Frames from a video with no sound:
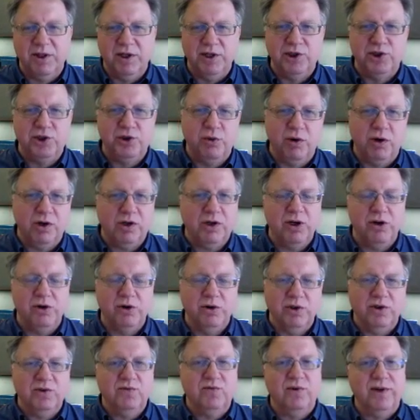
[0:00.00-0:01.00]
the short
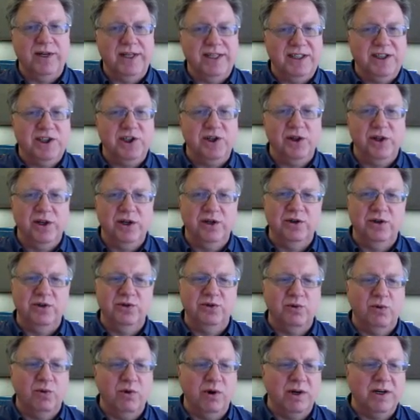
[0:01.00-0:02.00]
codes for each of
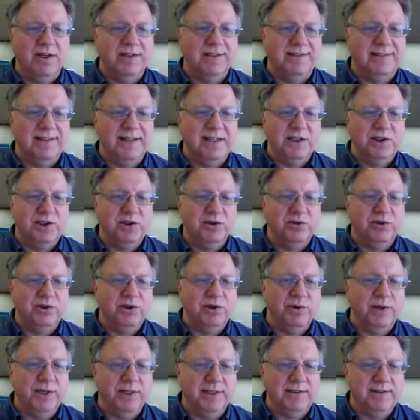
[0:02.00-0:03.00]
those organizational
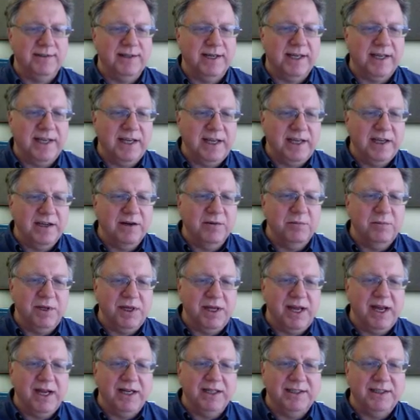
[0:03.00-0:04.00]
units, like EMB
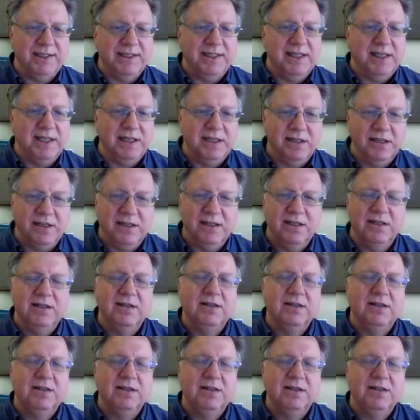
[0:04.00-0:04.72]
18